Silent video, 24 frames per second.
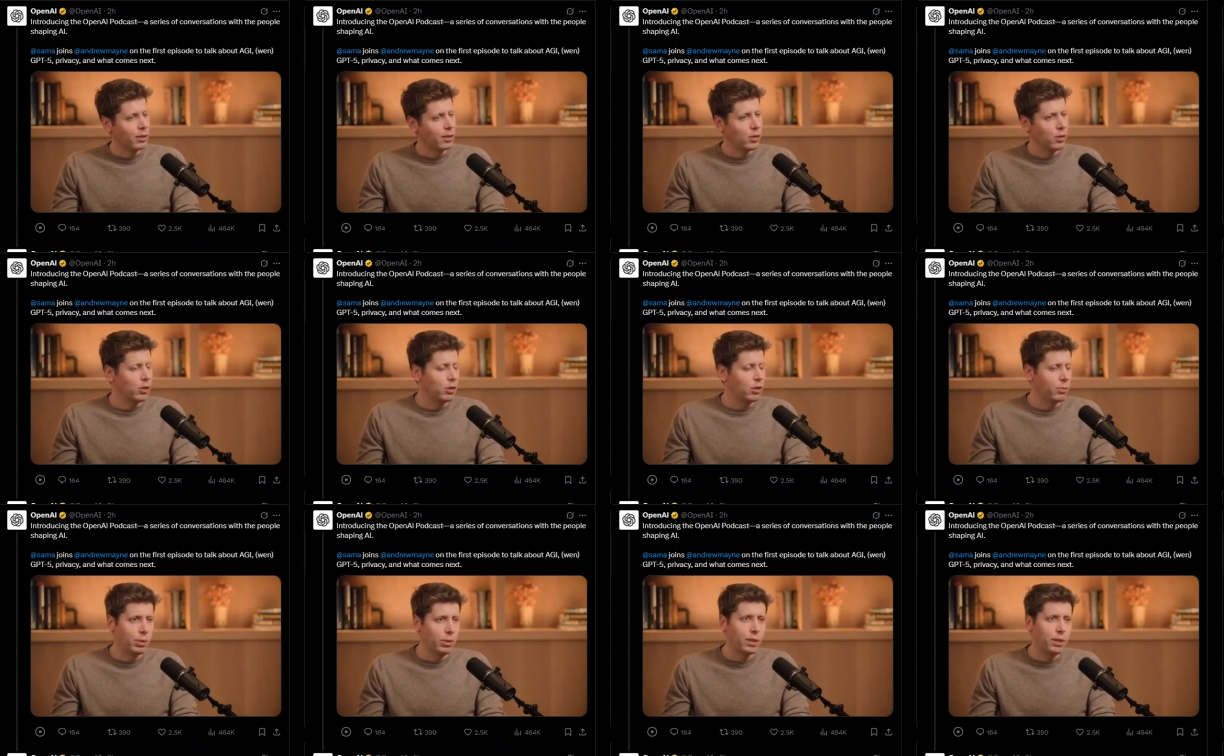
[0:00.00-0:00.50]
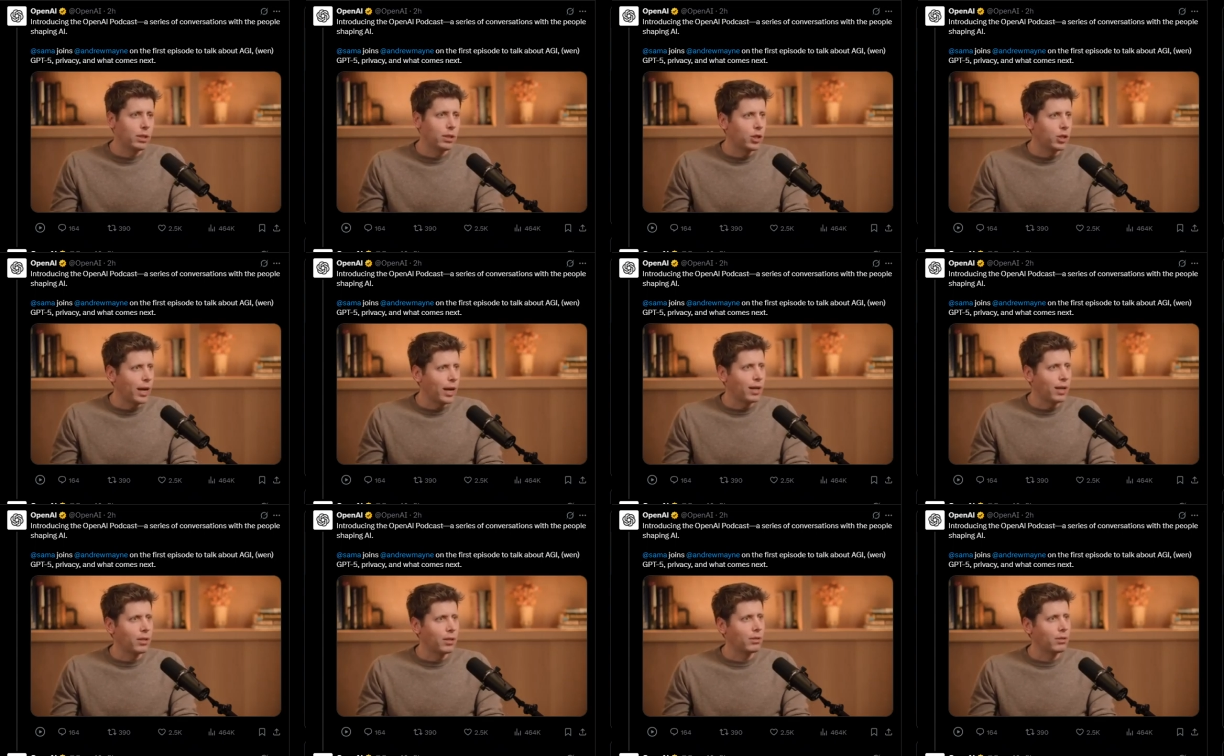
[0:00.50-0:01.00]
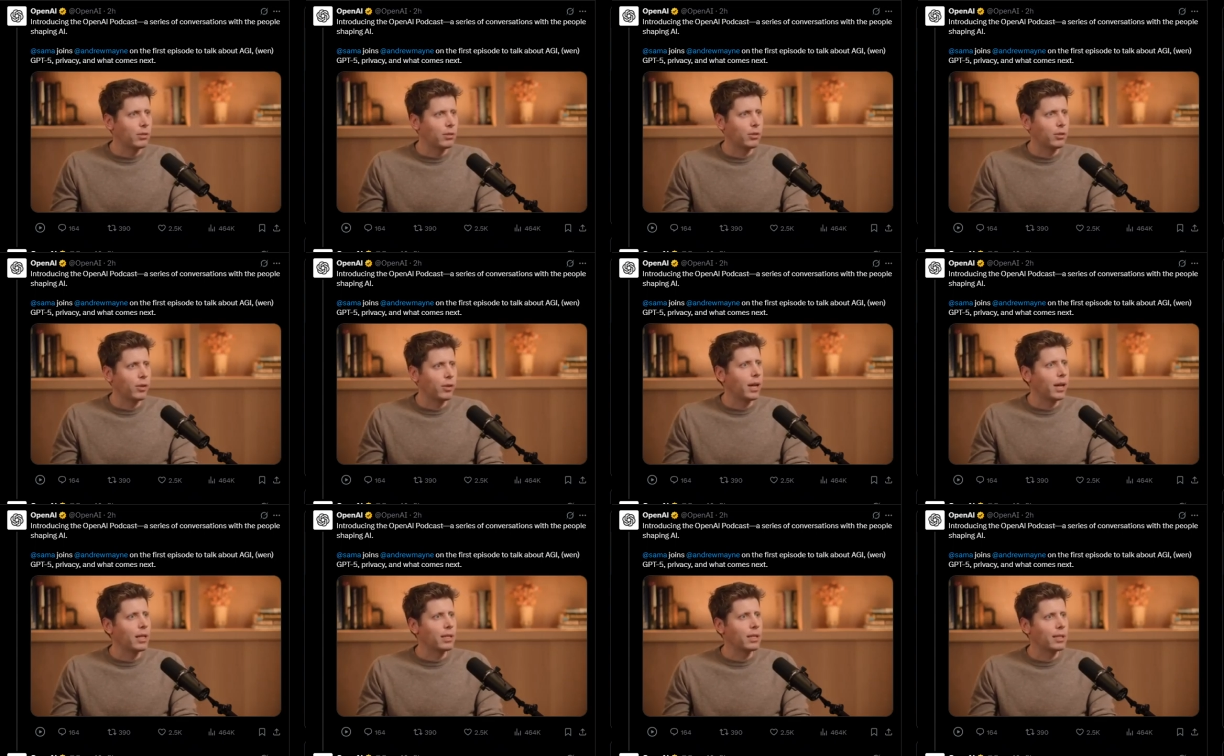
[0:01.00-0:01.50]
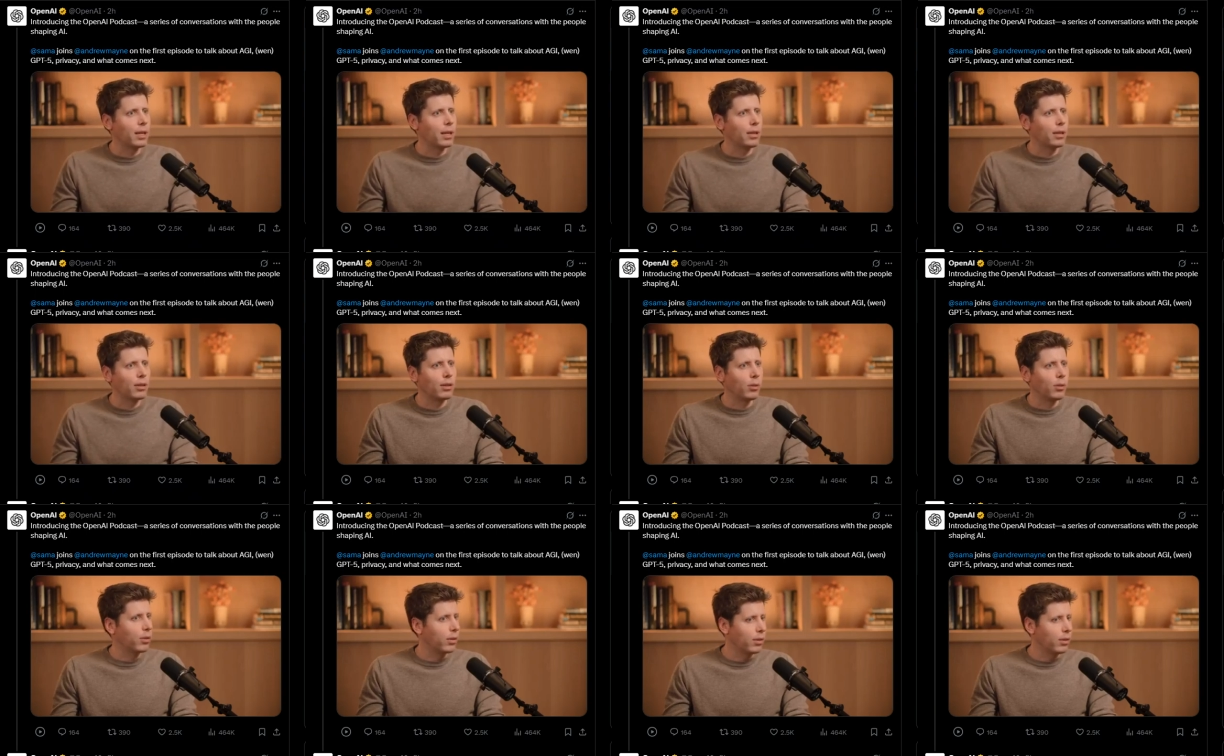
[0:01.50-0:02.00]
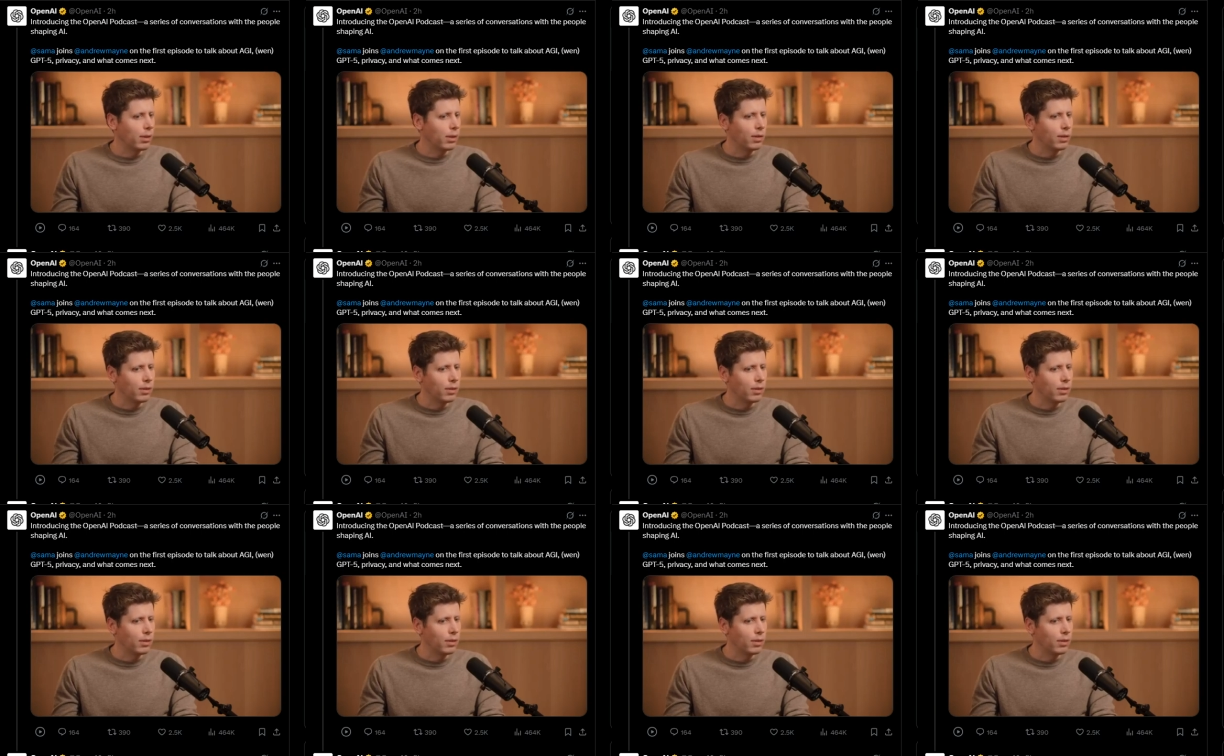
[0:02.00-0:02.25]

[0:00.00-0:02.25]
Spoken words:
So you could put the giant training center or